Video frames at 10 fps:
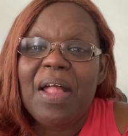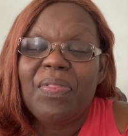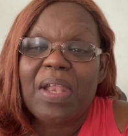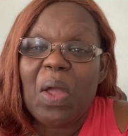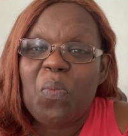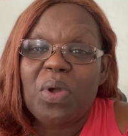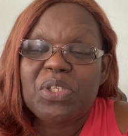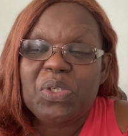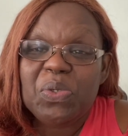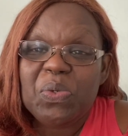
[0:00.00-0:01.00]
that I want
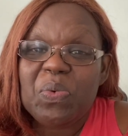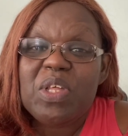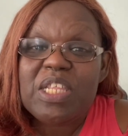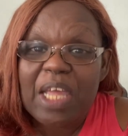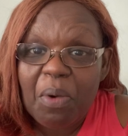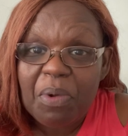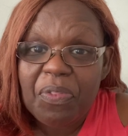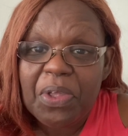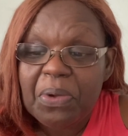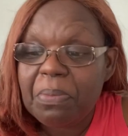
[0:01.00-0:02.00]
to share with
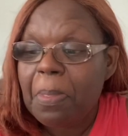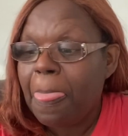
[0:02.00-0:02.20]
you.